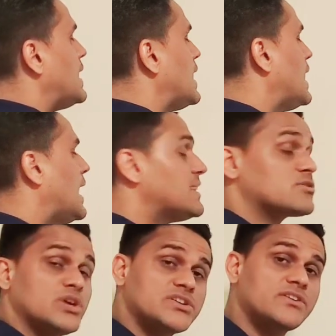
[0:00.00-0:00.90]
and the
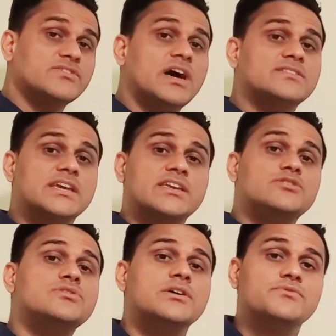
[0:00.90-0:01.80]
question is asking you to
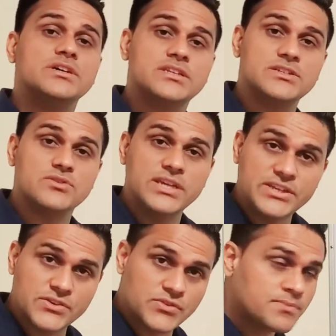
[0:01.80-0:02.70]
convert it to
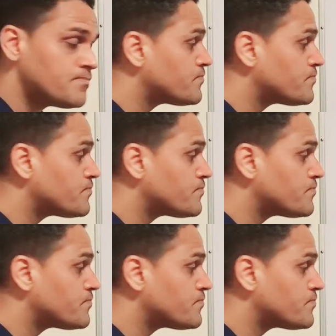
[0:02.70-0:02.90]
liters.